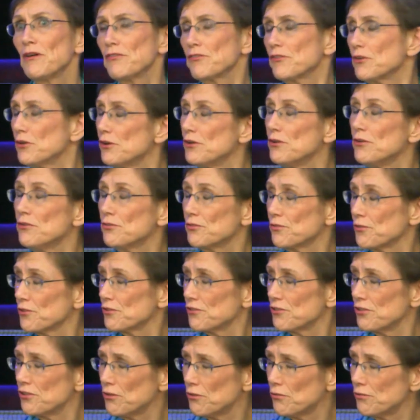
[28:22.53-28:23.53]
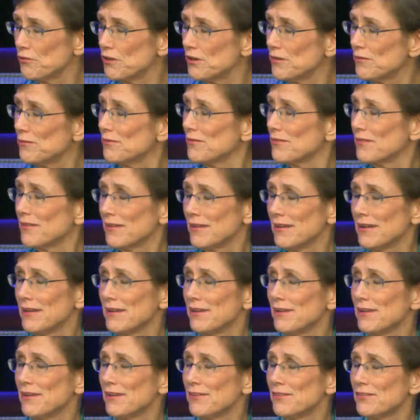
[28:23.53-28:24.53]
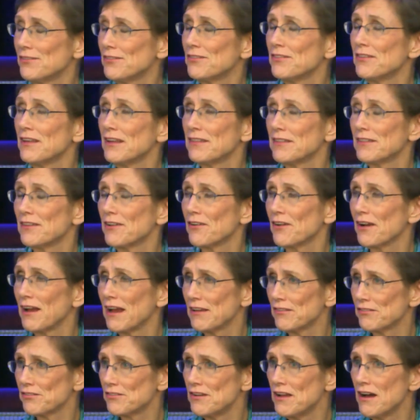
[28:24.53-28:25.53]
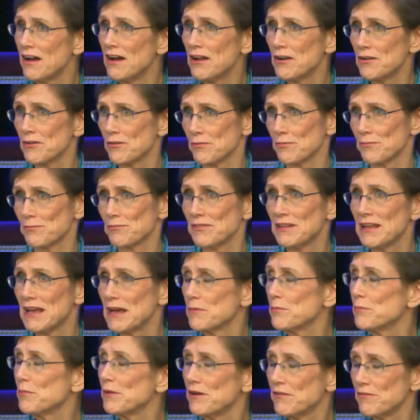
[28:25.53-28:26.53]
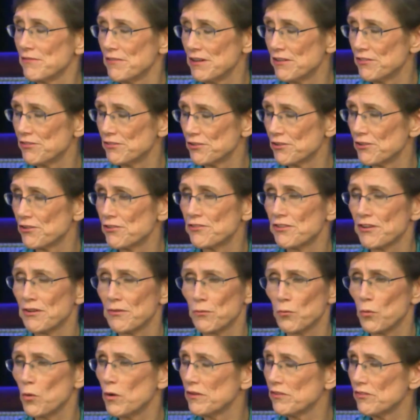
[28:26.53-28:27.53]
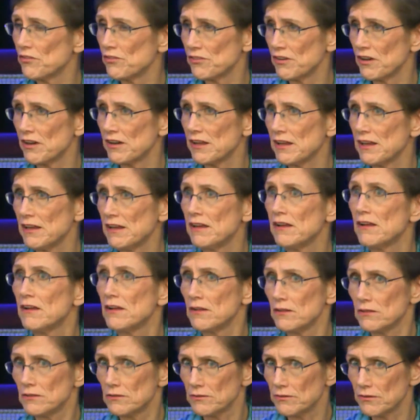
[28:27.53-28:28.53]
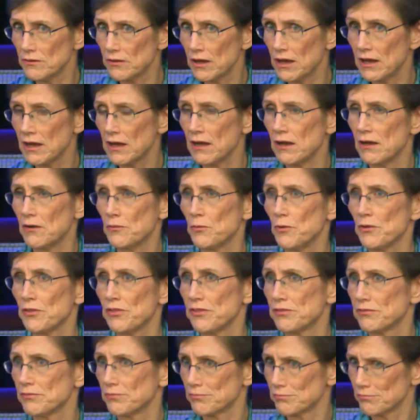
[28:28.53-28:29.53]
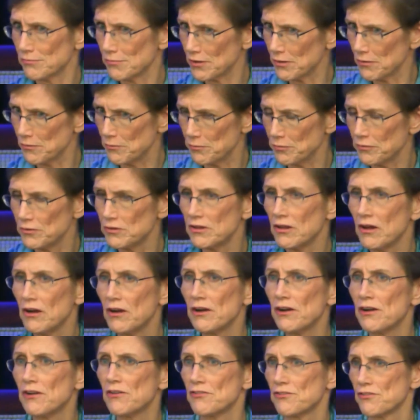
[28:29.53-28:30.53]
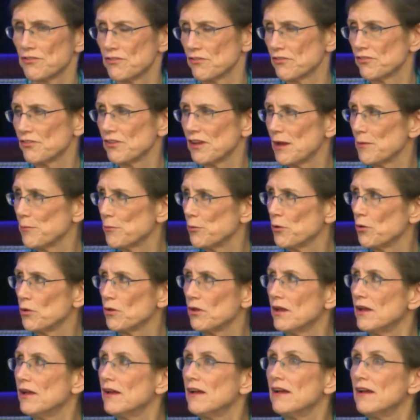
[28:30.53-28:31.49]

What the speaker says: good news for children is that there has not yet been research, and one study with a large sample